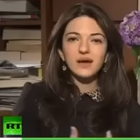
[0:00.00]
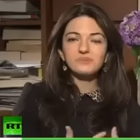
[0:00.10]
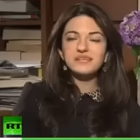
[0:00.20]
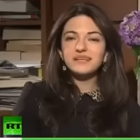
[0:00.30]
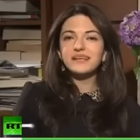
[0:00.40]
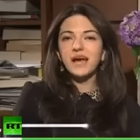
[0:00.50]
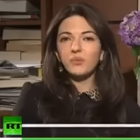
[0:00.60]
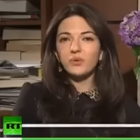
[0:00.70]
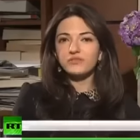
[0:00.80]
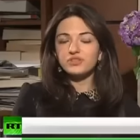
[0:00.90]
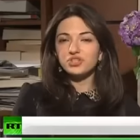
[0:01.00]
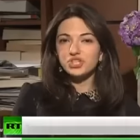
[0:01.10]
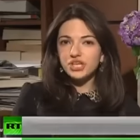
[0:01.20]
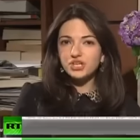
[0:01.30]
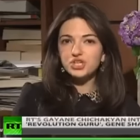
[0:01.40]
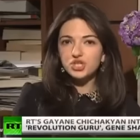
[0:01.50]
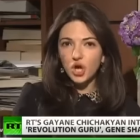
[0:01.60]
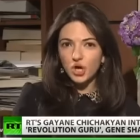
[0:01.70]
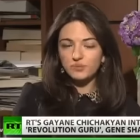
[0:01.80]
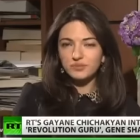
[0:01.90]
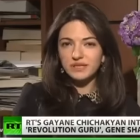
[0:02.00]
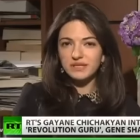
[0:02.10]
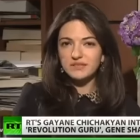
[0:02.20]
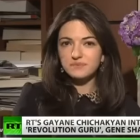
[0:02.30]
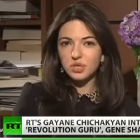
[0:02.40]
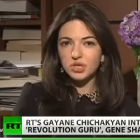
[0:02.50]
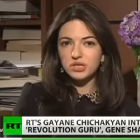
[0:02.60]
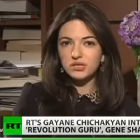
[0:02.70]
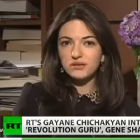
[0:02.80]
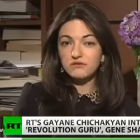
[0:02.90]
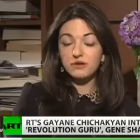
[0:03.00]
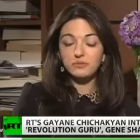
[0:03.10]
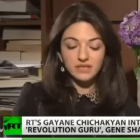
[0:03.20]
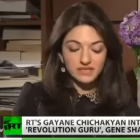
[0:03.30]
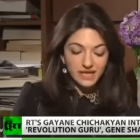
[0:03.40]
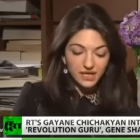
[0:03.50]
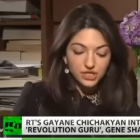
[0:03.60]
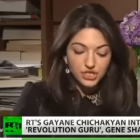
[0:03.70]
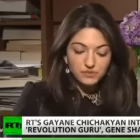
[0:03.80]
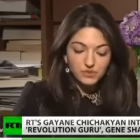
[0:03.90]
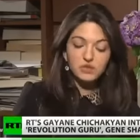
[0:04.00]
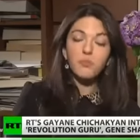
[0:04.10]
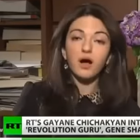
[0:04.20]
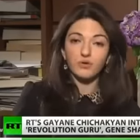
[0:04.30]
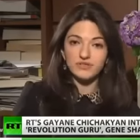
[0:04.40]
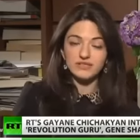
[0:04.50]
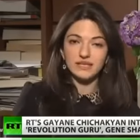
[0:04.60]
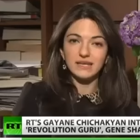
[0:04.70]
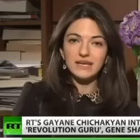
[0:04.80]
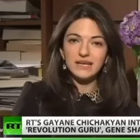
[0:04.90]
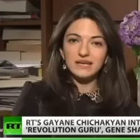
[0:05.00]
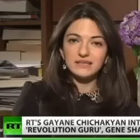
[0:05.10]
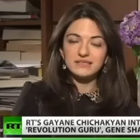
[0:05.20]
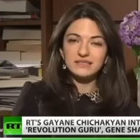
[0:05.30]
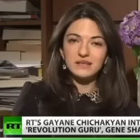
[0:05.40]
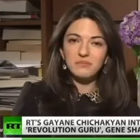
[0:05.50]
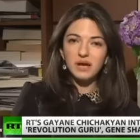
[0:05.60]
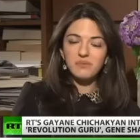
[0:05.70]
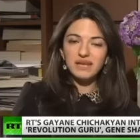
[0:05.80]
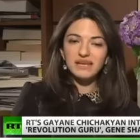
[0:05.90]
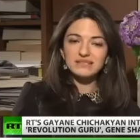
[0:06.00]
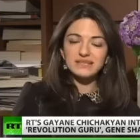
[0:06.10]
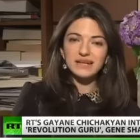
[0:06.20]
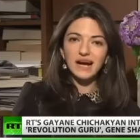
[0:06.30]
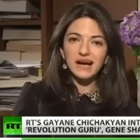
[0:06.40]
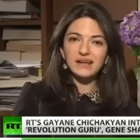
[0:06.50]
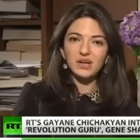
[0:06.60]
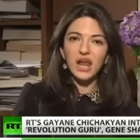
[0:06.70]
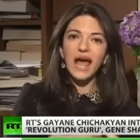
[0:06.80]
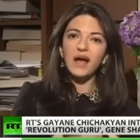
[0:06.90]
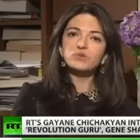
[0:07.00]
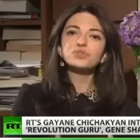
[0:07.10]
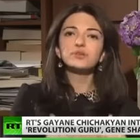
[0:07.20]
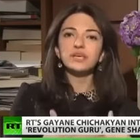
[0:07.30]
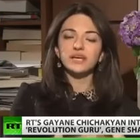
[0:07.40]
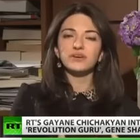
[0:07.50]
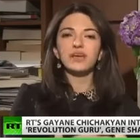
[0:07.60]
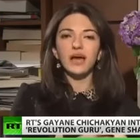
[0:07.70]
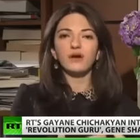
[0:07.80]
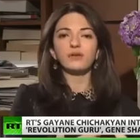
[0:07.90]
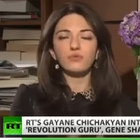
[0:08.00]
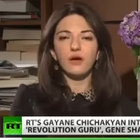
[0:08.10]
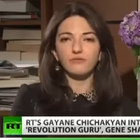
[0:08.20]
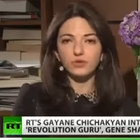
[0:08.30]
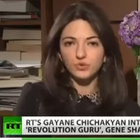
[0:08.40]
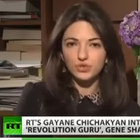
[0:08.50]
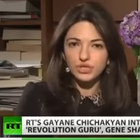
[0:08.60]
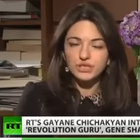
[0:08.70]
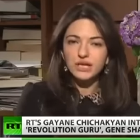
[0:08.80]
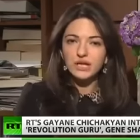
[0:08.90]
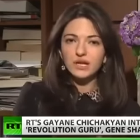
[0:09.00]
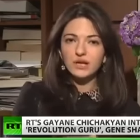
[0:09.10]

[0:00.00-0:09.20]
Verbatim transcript: I'm sitting down with Gene Sharp. His book, From Dictatorship to Democracy, is seen by many as a guide on how to carry out a revolution